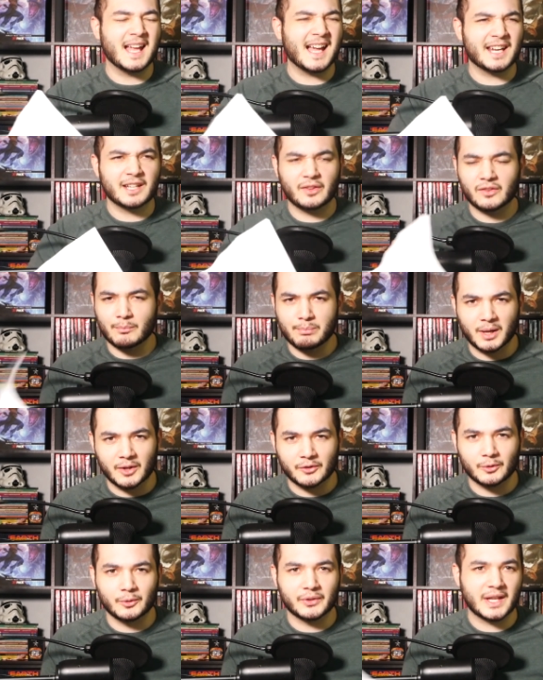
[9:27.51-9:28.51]
Add in some
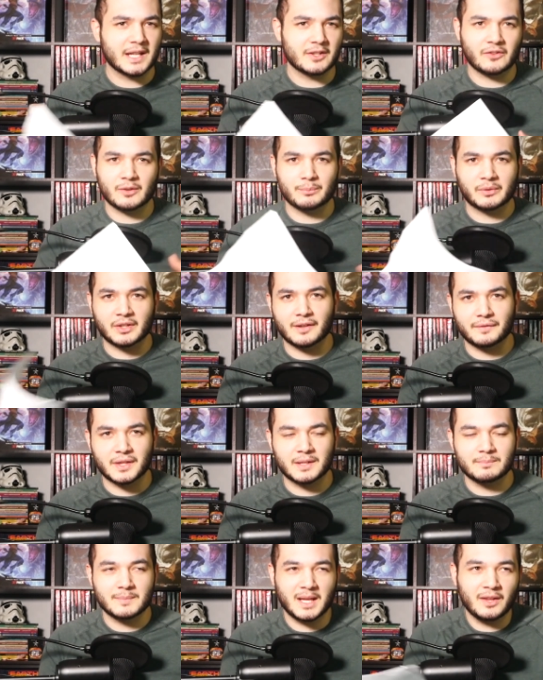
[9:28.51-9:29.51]
puzzles, add in some stuff
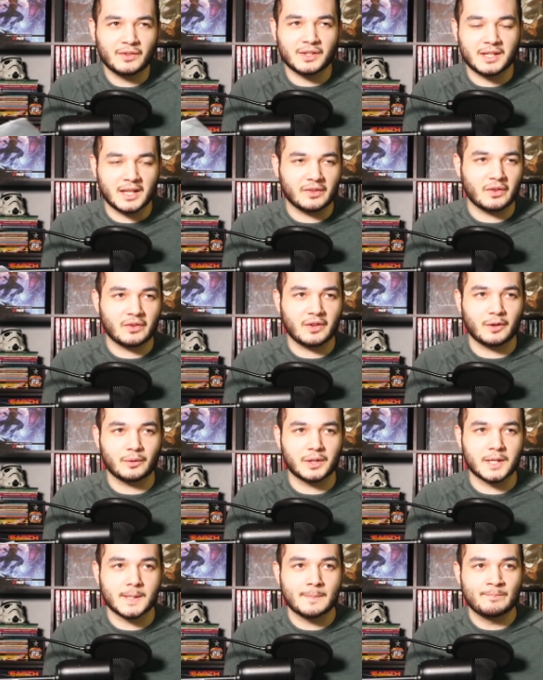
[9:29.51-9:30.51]
that isn't
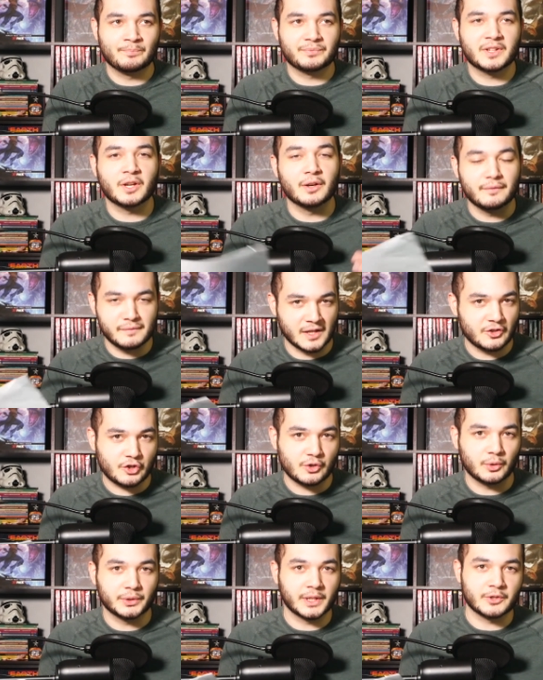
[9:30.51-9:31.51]
necessarily
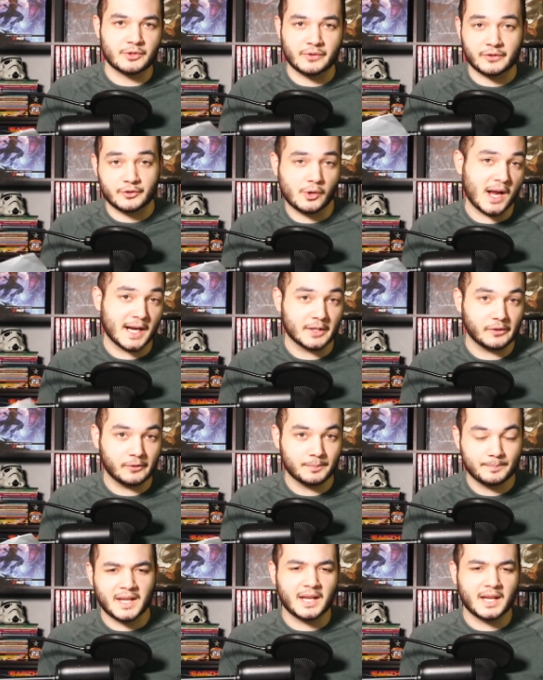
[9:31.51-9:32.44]
conventional Dungeons and Dragons.